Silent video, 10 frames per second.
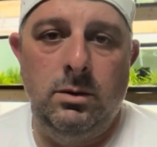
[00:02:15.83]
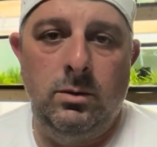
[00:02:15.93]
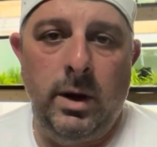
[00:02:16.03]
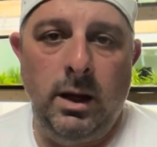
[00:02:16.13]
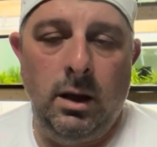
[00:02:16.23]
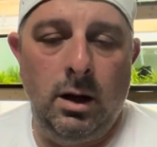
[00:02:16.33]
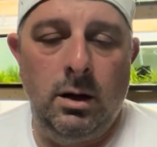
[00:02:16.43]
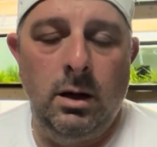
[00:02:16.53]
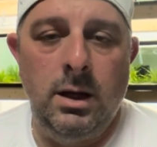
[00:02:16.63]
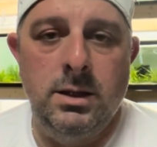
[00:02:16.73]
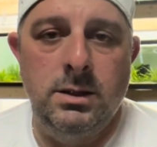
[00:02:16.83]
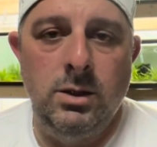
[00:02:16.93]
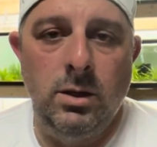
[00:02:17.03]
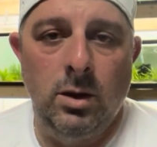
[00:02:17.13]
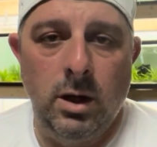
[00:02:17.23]
regulator is
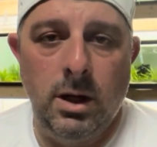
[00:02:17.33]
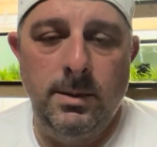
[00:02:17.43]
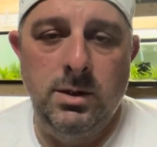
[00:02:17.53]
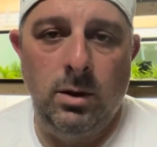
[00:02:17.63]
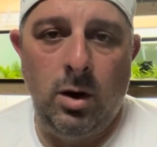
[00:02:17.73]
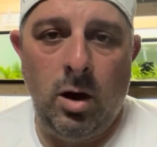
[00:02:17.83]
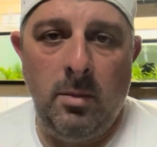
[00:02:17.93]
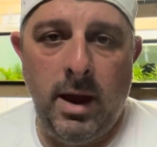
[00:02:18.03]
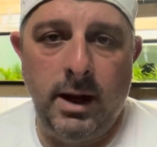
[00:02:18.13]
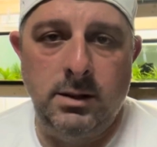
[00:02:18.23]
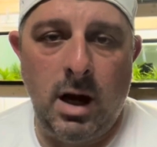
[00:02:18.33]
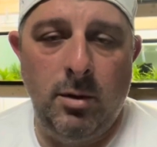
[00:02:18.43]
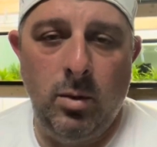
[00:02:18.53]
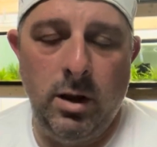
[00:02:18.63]
you can hook it up to an automatic timer,